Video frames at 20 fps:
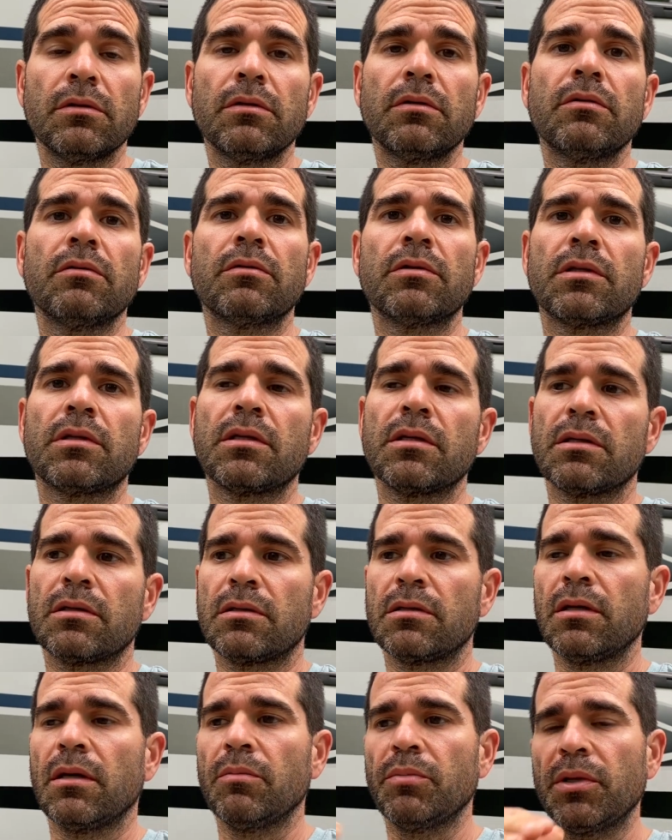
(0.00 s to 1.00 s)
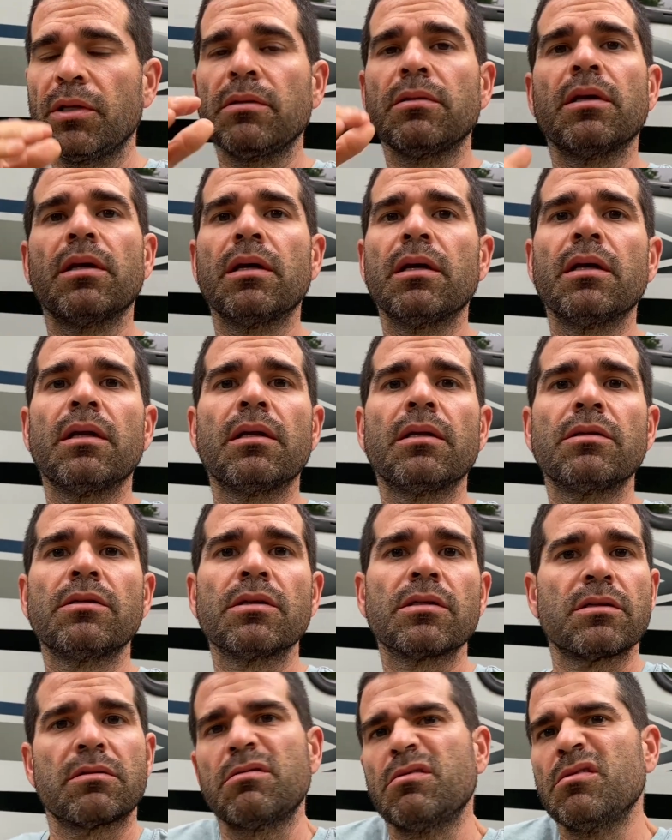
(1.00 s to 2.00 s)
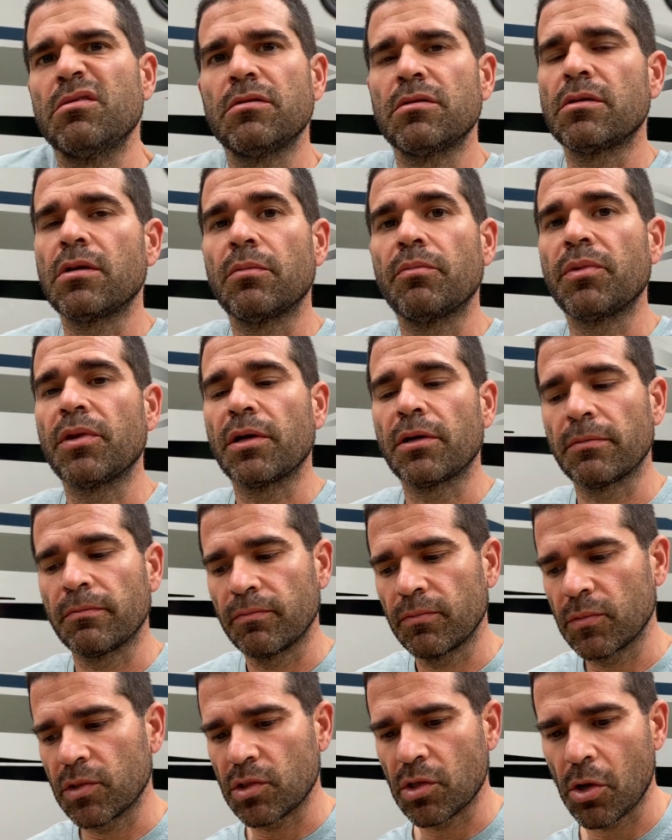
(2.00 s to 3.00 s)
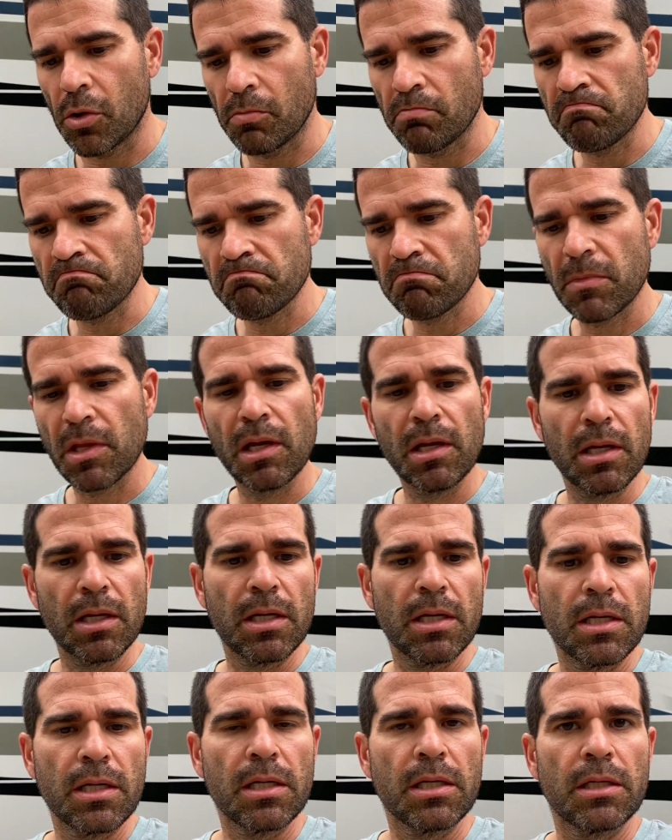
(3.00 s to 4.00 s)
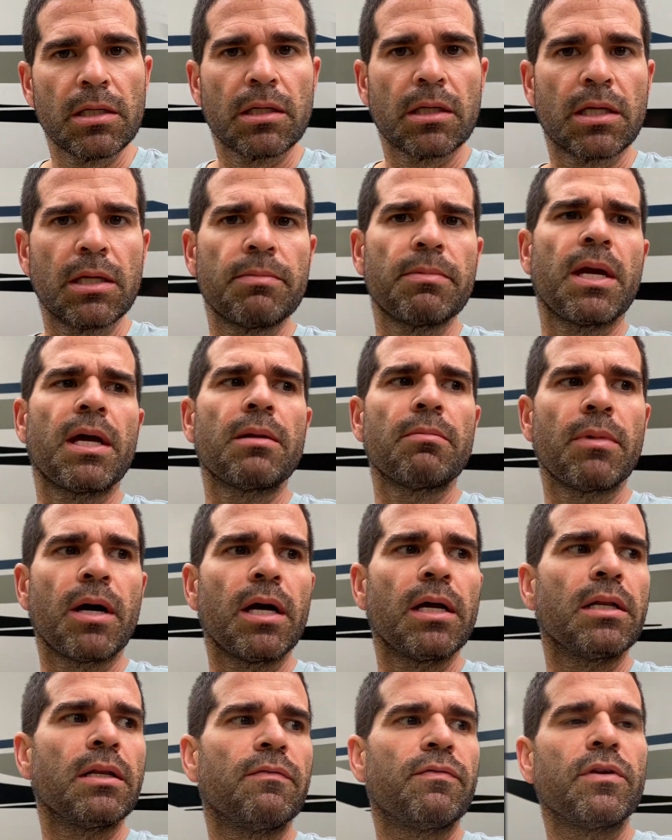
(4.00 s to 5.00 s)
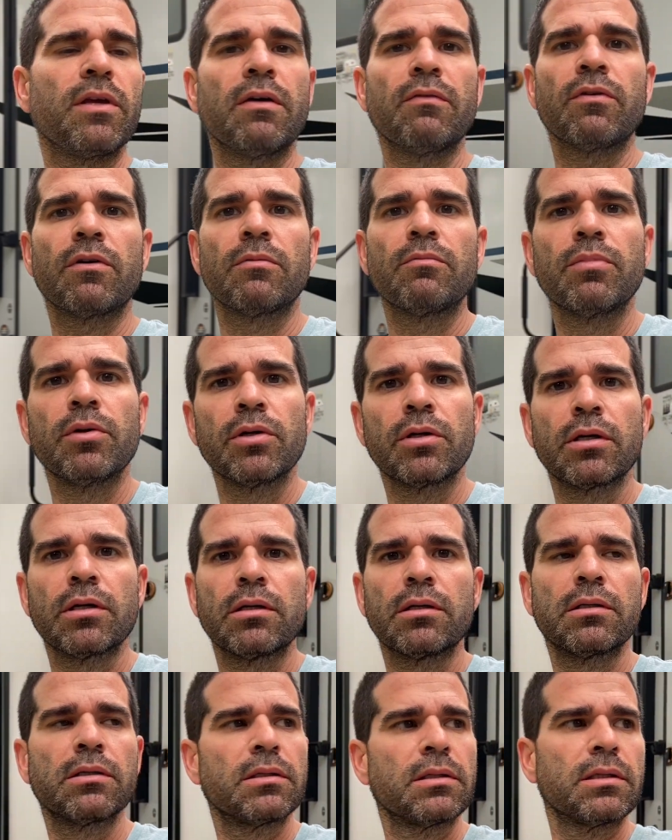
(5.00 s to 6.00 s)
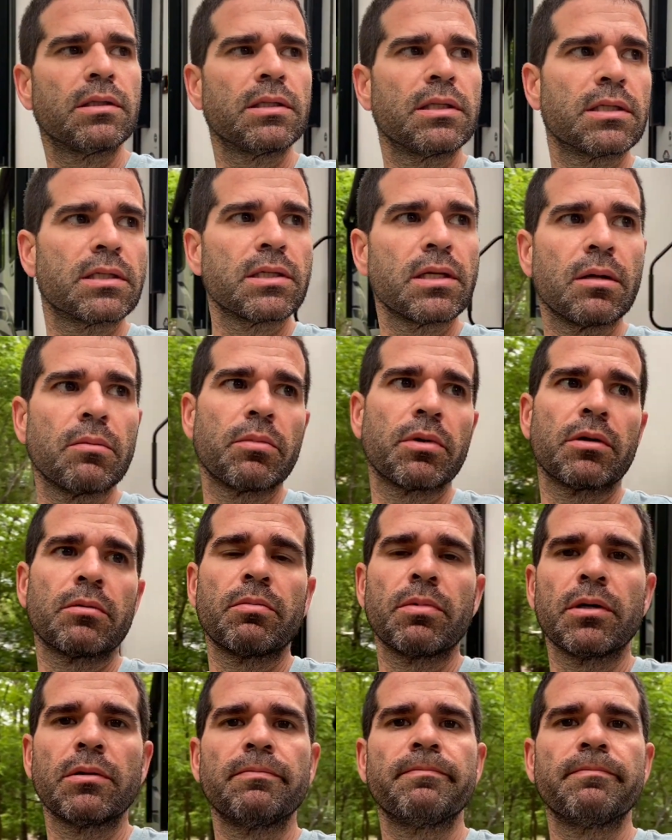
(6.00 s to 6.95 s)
with the dumping, and just dump there. So keep that in mind if you ever book this number. But